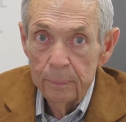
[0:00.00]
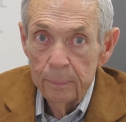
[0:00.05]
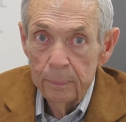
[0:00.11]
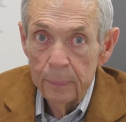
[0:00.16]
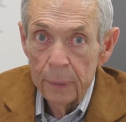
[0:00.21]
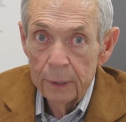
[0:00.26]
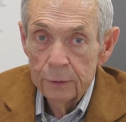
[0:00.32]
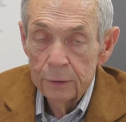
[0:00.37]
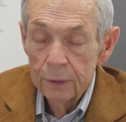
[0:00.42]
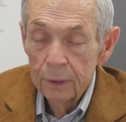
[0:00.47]

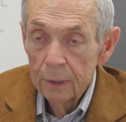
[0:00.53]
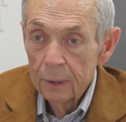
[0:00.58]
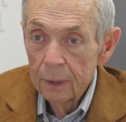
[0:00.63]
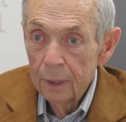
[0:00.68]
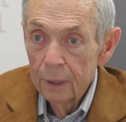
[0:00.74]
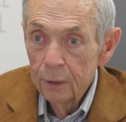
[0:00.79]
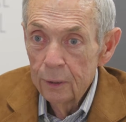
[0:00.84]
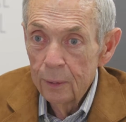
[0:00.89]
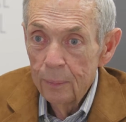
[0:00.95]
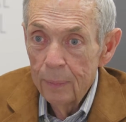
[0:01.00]
pitch
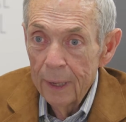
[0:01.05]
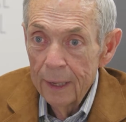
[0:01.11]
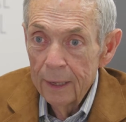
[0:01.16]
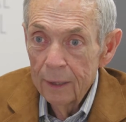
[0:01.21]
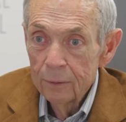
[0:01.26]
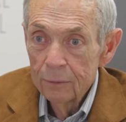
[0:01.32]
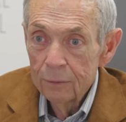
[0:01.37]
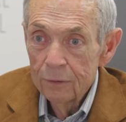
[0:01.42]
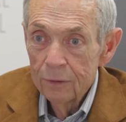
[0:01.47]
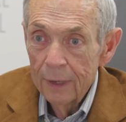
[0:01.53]

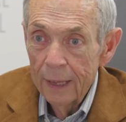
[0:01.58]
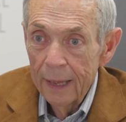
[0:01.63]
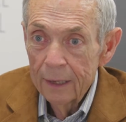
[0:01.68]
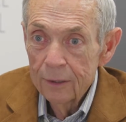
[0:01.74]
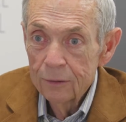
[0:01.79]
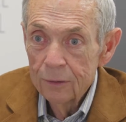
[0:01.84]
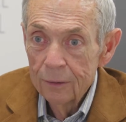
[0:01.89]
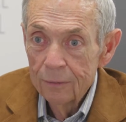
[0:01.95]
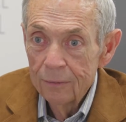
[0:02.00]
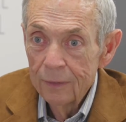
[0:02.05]
100-pound
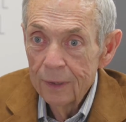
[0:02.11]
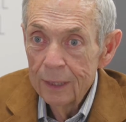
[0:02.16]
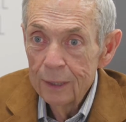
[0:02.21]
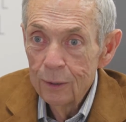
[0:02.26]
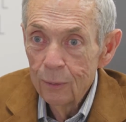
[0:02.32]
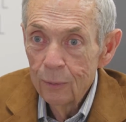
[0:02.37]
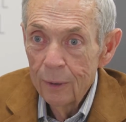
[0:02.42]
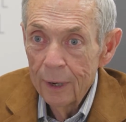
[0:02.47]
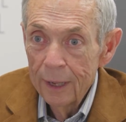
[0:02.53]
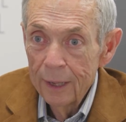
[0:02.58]
sacks of feet
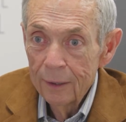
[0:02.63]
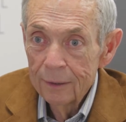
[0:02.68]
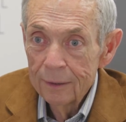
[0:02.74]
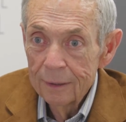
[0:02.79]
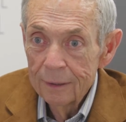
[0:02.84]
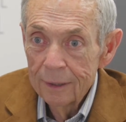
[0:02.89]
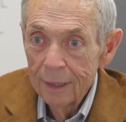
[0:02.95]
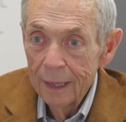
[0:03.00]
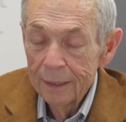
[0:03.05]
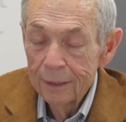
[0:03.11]

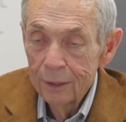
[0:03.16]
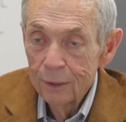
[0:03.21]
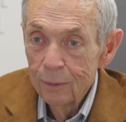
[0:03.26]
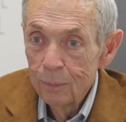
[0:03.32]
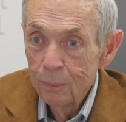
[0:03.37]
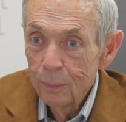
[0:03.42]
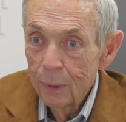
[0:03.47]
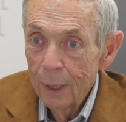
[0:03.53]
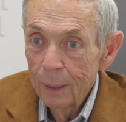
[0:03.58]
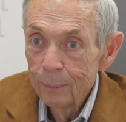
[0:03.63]
around like you
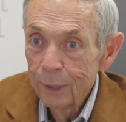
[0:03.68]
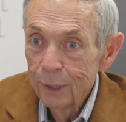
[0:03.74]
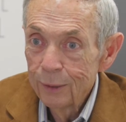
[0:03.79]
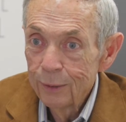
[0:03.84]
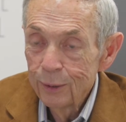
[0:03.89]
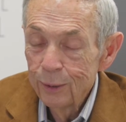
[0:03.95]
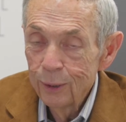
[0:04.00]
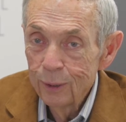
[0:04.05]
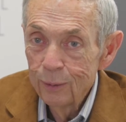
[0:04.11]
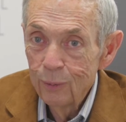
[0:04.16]
probably
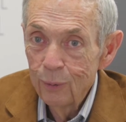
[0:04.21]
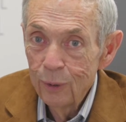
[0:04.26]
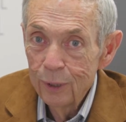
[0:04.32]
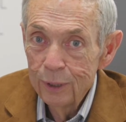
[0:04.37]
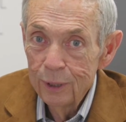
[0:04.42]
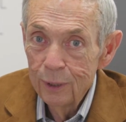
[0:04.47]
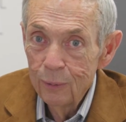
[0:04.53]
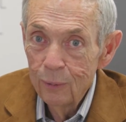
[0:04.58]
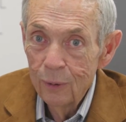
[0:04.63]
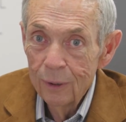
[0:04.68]
could
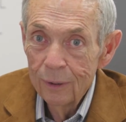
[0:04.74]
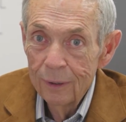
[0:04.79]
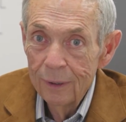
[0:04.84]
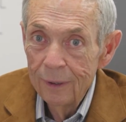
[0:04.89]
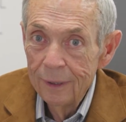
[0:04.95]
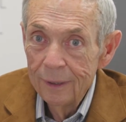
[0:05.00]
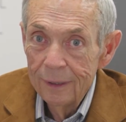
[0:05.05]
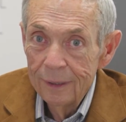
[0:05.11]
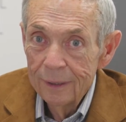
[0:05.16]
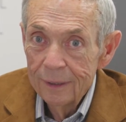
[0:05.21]
when you were
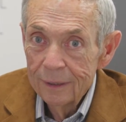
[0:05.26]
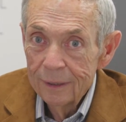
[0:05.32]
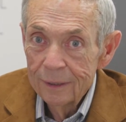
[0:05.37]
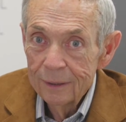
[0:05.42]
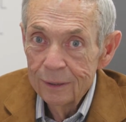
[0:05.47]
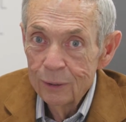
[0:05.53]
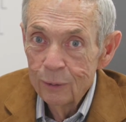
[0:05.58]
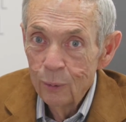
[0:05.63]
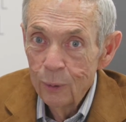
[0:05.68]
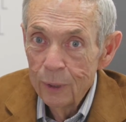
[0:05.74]

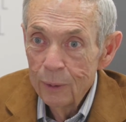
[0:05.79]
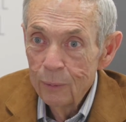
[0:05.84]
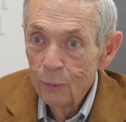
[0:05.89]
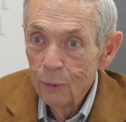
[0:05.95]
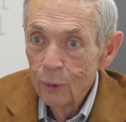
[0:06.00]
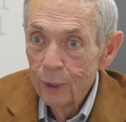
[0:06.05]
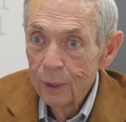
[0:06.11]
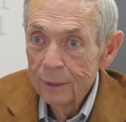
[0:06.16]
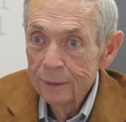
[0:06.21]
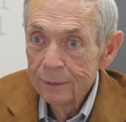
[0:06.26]

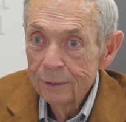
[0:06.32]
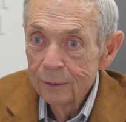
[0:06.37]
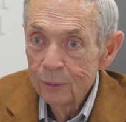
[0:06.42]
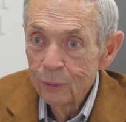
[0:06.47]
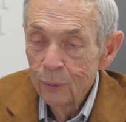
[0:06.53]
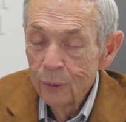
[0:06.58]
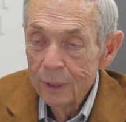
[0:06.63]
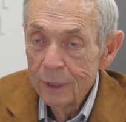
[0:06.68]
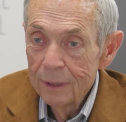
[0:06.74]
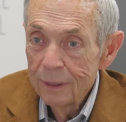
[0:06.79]
21,
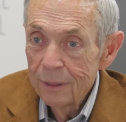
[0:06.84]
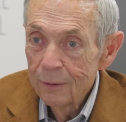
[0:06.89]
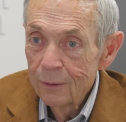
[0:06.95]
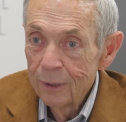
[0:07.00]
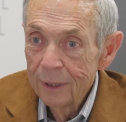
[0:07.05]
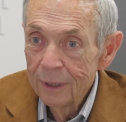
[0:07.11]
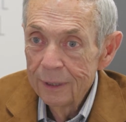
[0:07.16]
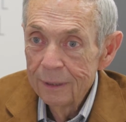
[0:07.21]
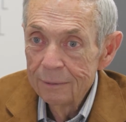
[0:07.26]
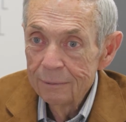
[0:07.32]

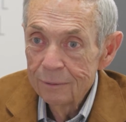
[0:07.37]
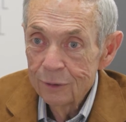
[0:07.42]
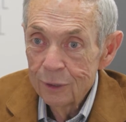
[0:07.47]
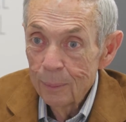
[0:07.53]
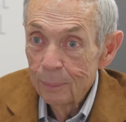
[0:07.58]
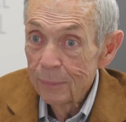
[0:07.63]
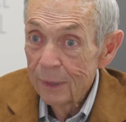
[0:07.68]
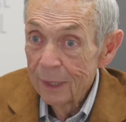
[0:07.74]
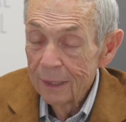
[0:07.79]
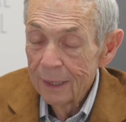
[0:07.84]
23,
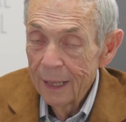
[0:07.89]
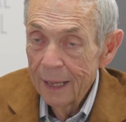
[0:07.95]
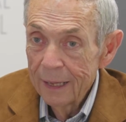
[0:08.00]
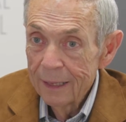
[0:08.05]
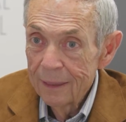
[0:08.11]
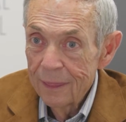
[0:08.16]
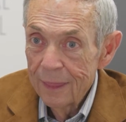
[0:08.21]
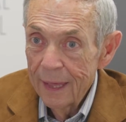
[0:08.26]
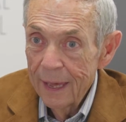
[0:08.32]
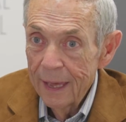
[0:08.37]
something
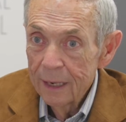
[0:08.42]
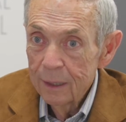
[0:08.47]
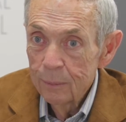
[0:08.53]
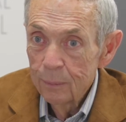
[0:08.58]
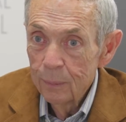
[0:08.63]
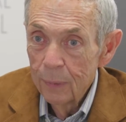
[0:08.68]
like that.